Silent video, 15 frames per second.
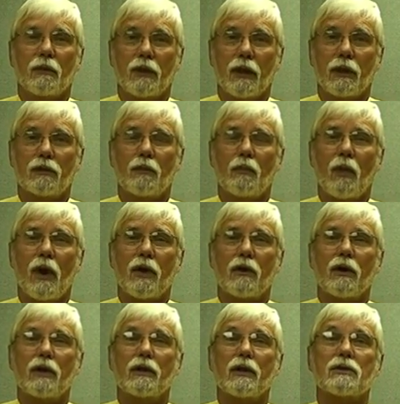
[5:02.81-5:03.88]
kick the
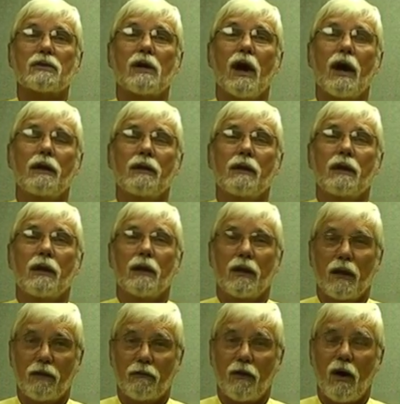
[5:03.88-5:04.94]
breaker, it does not
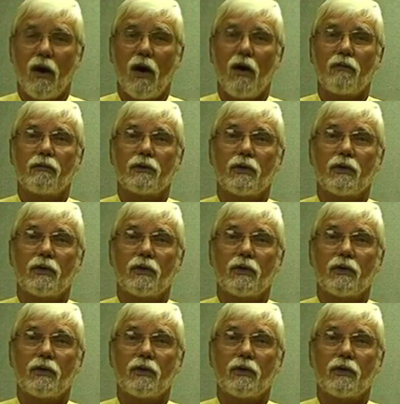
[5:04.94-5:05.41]
involve